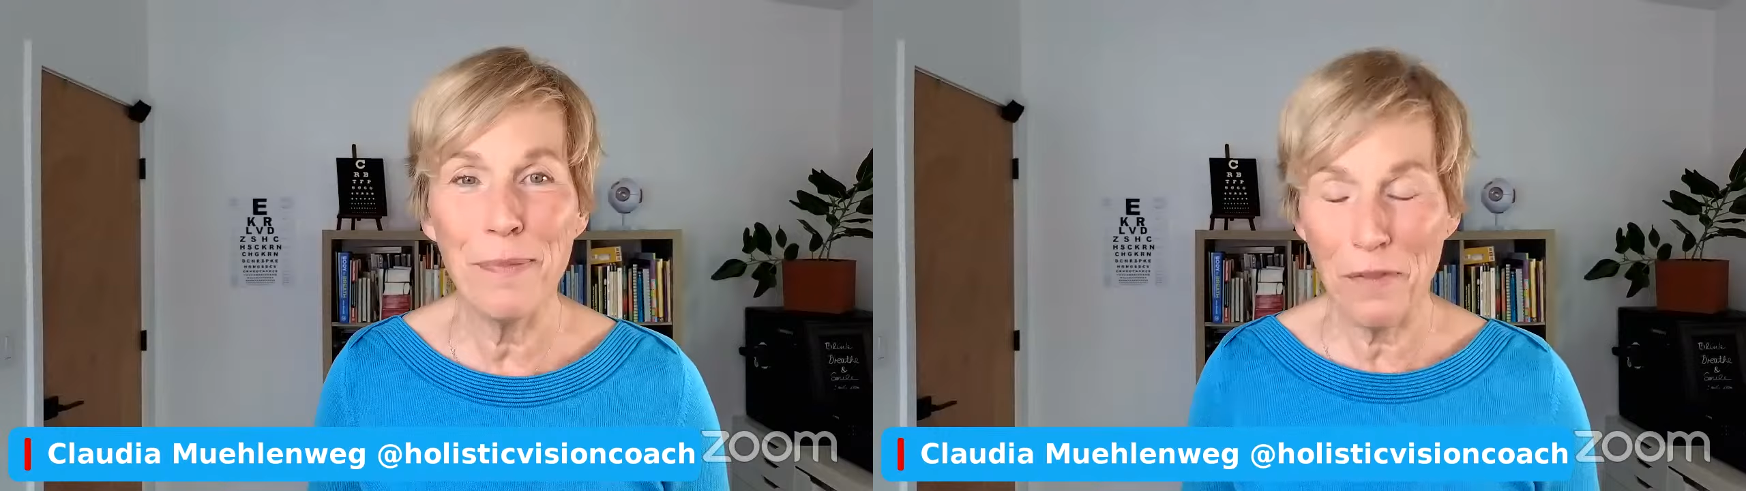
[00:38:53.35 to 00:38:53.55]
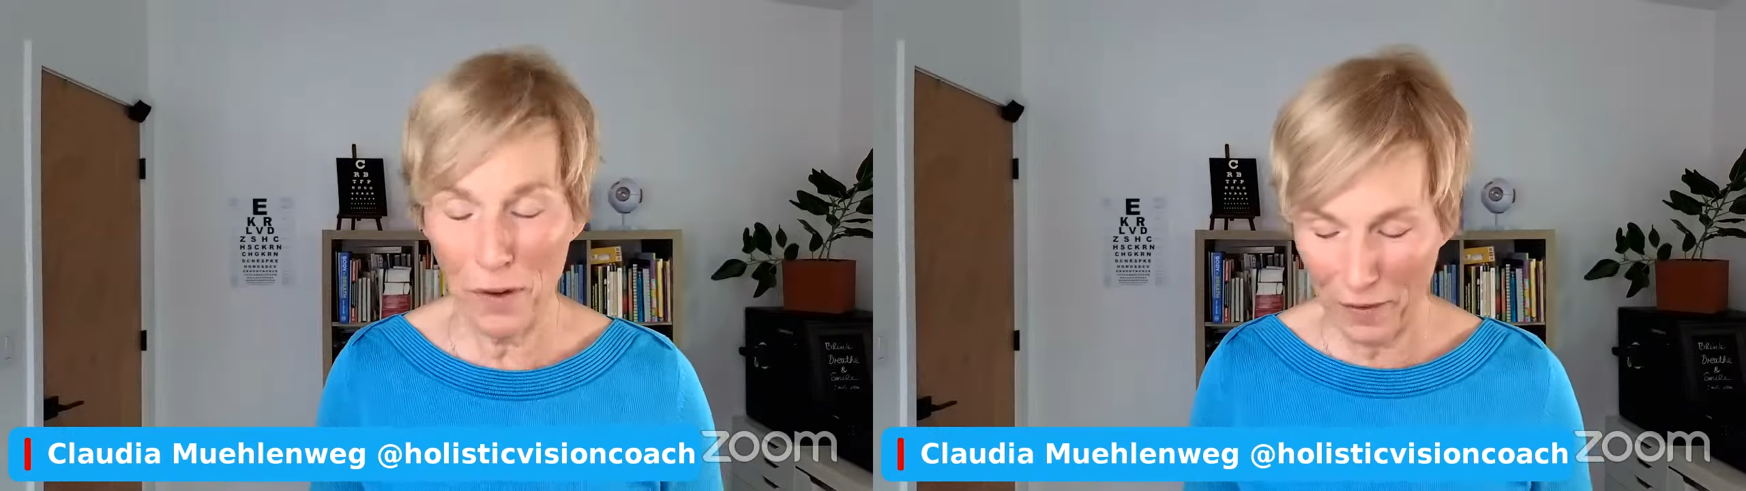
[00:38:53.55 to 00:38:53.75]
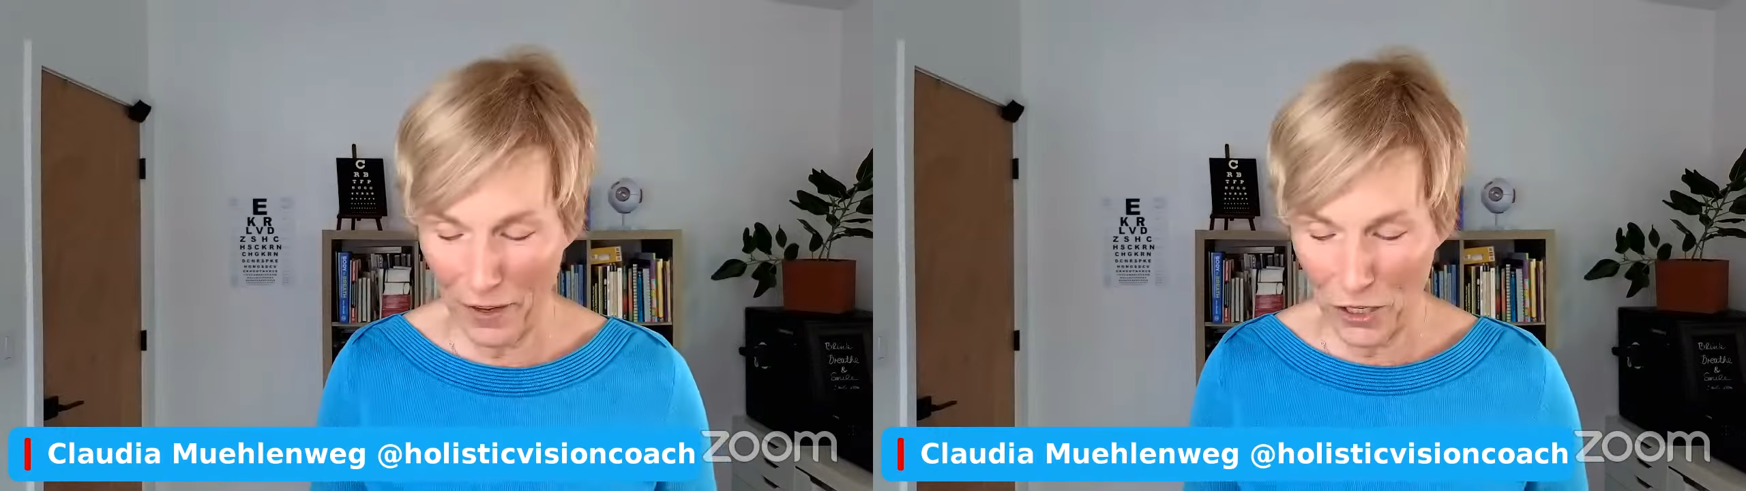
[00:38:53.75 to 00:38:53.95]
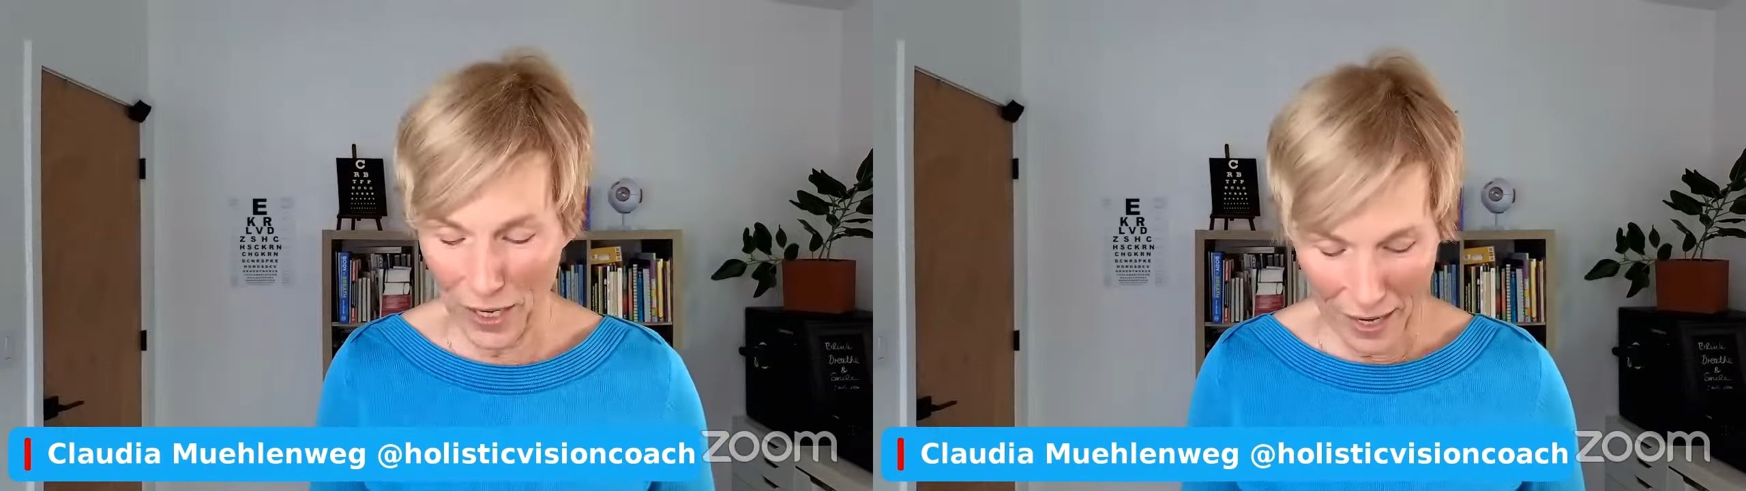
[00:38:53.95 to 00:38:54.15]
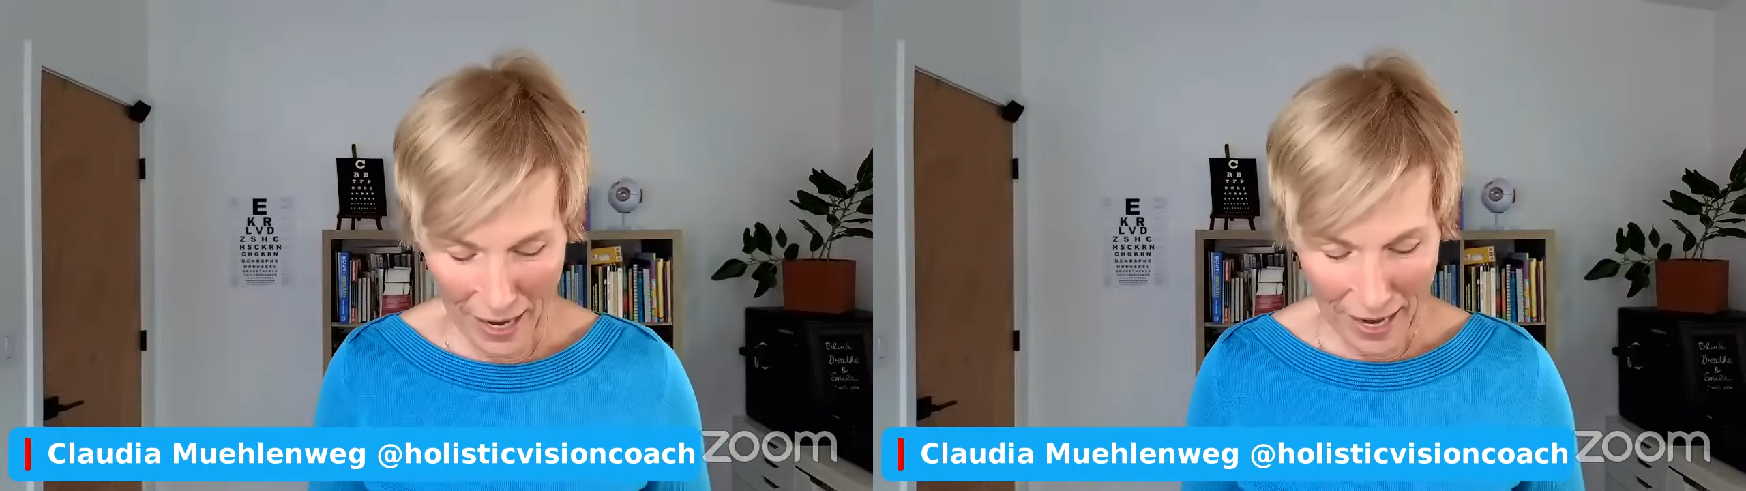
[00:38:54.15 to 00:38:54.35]
have perfect
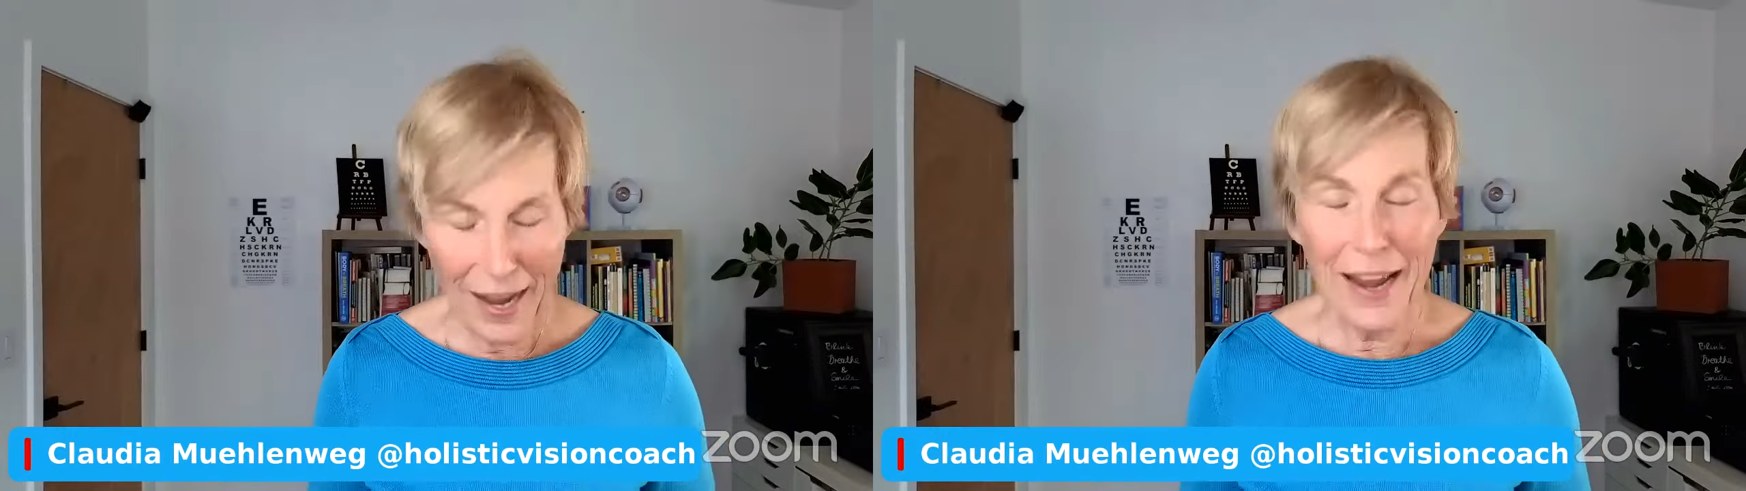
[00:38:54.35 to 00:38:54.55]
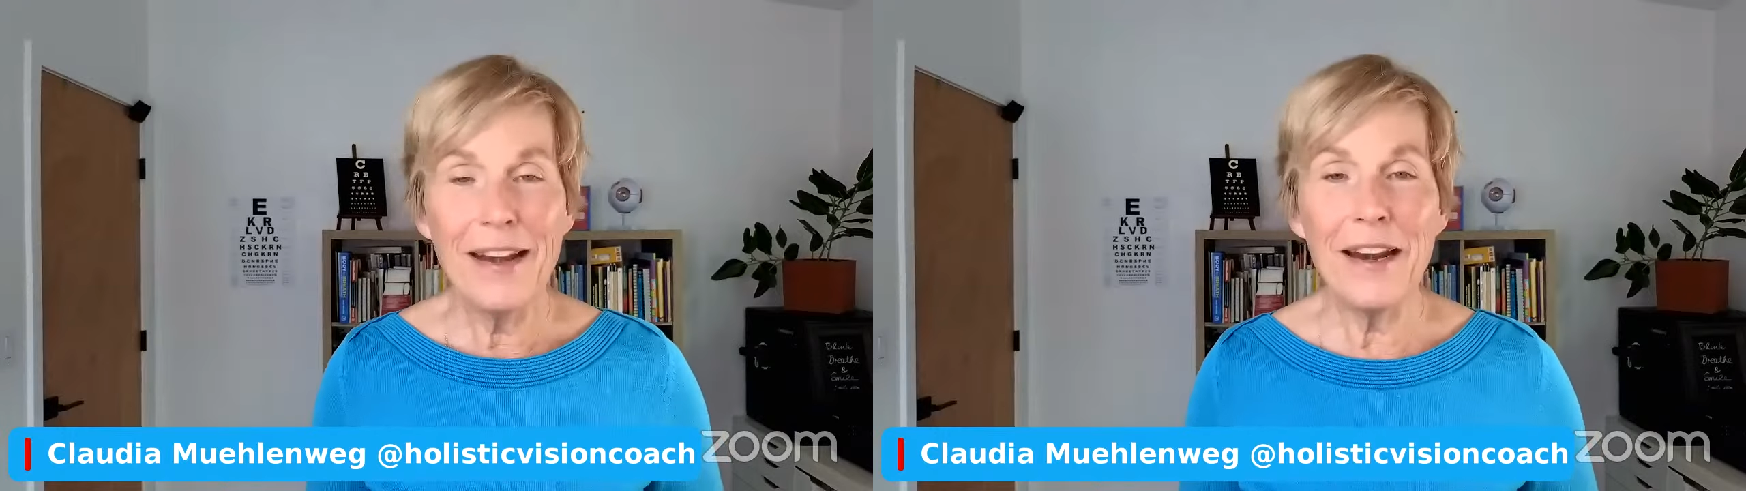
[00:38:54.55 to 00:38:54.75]
vision.